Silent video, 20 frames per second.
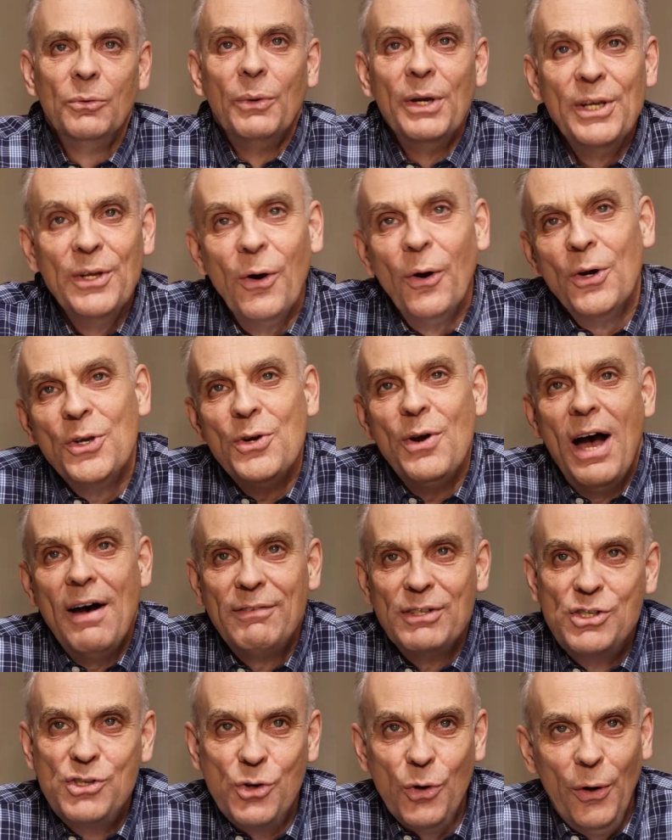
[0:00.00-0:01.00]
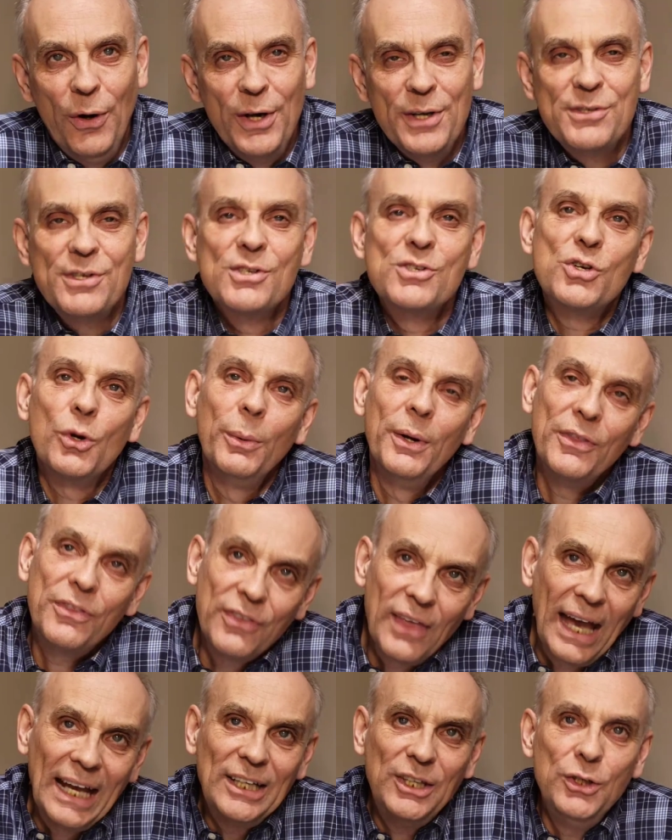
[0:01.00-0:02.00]
We know you have a choice, and so we
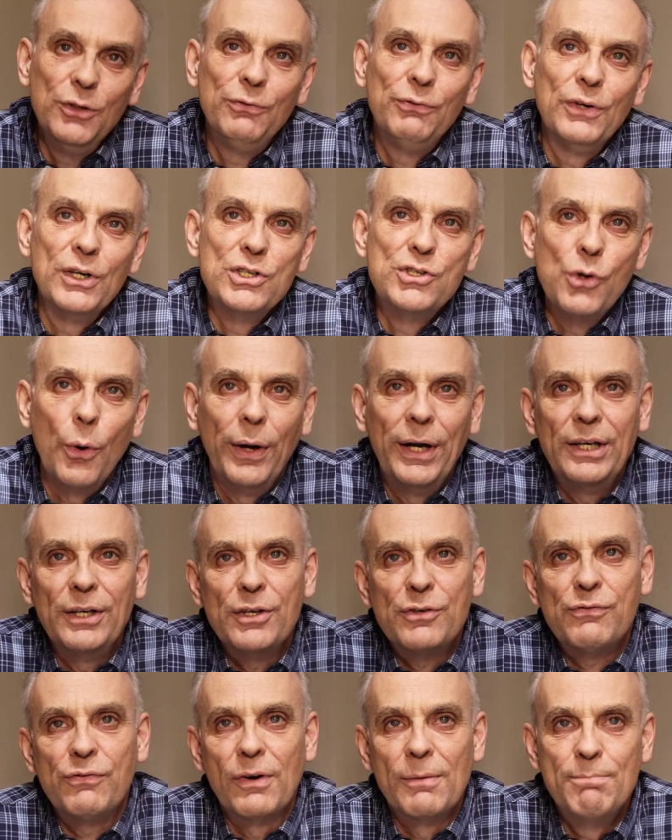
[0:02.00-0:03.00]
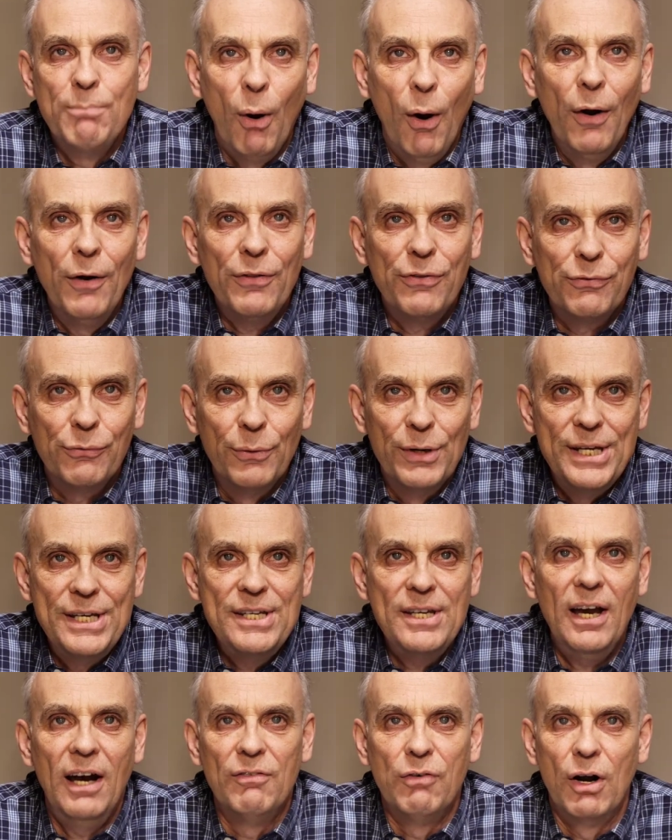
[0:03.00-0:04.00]
thank you for joining us for part
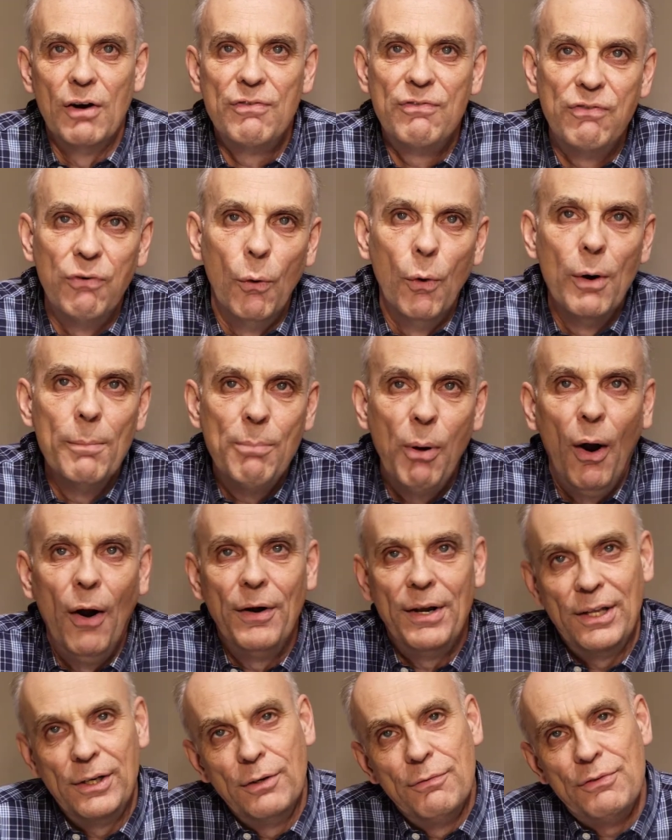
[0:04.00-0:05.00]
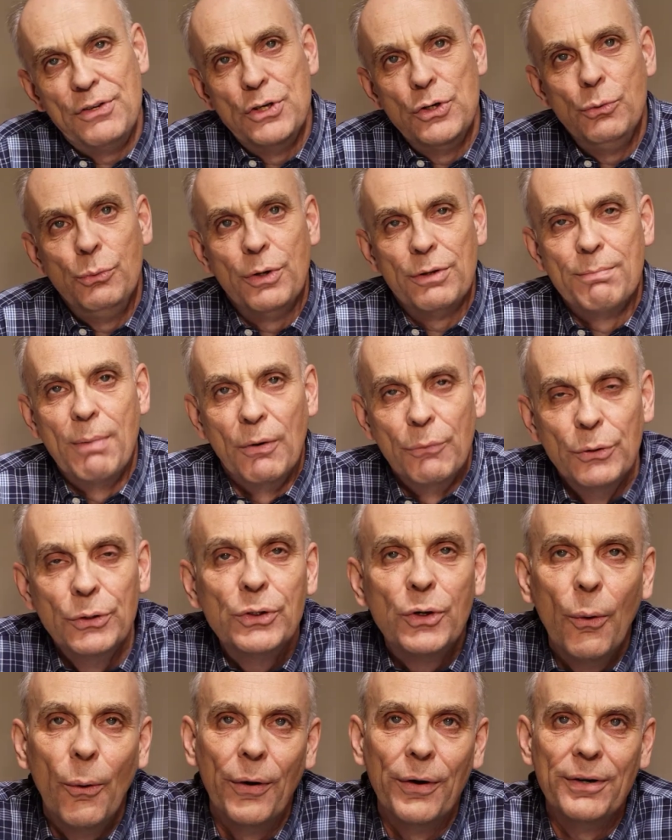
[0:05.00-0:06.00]
three of our four-part interview with
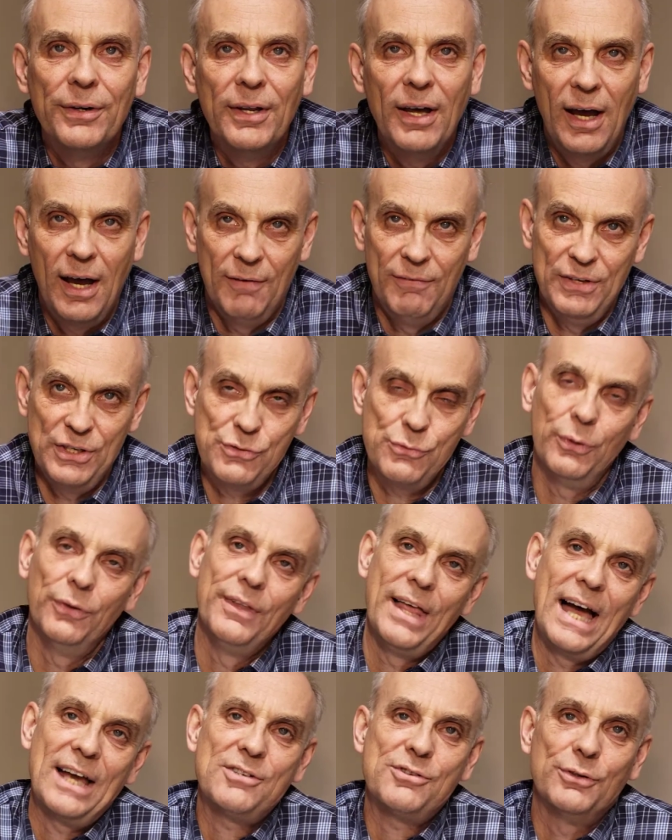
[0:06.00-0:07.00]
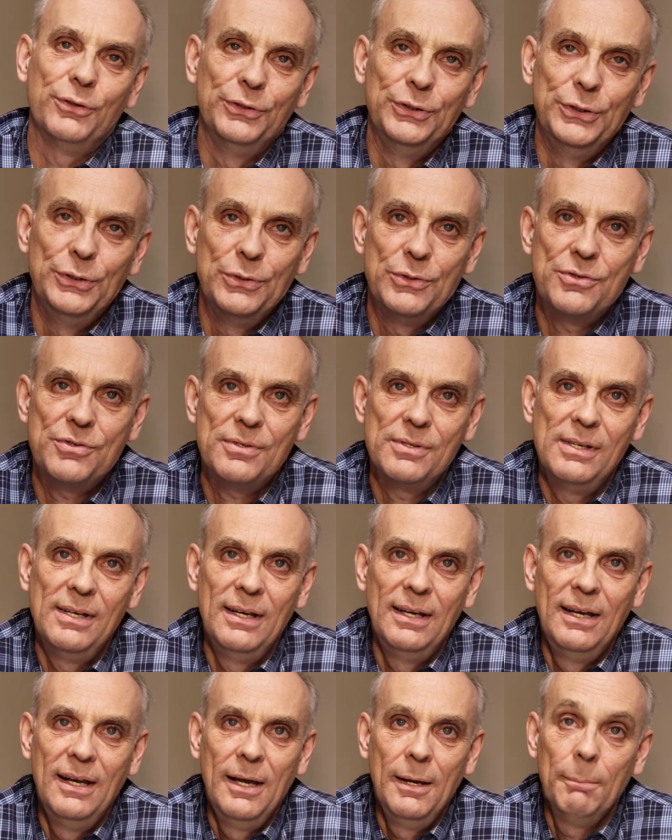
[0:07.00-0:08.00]
Baruch Gordon of Israel National News.
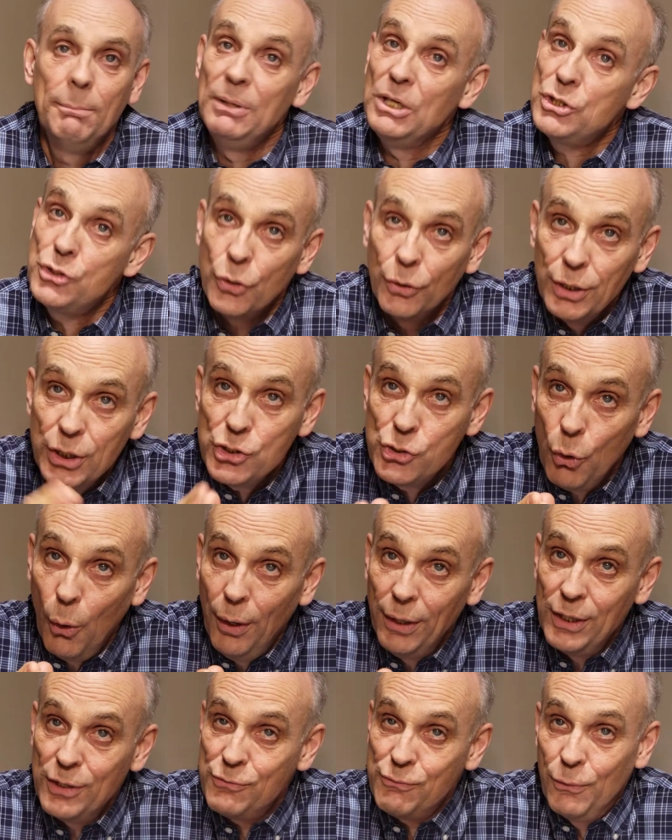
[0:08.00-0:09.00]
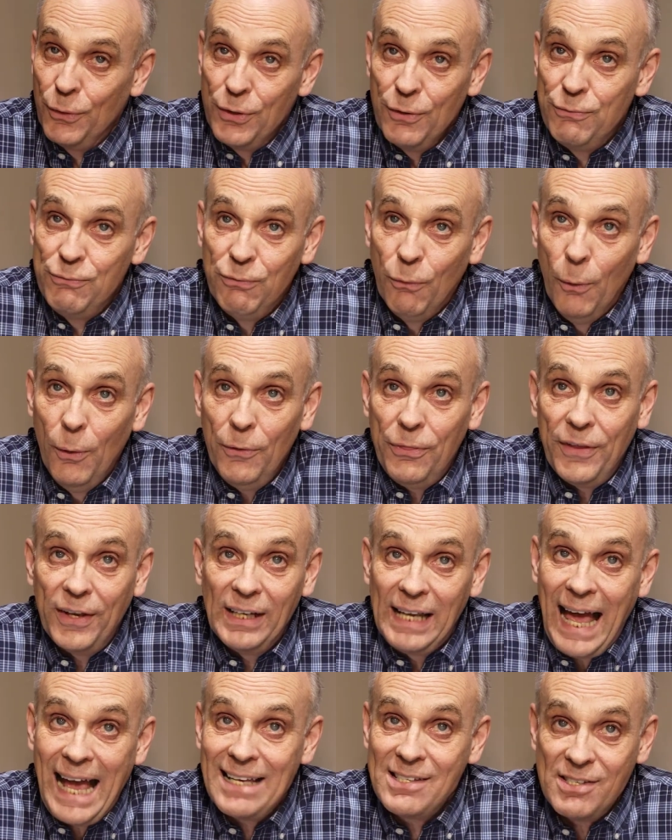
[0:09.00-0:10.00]
Be sure to join us for the fourth and
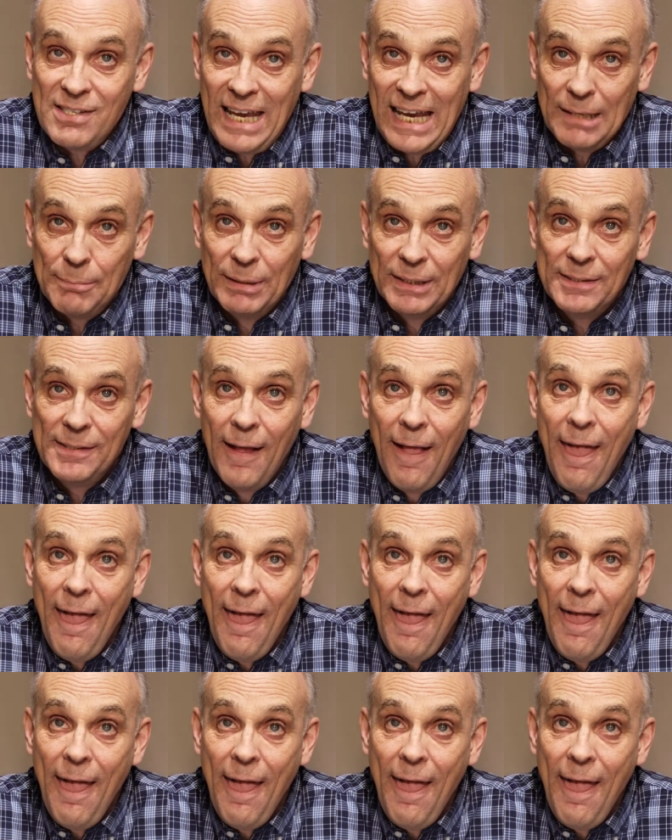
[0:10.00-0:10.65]
last segment.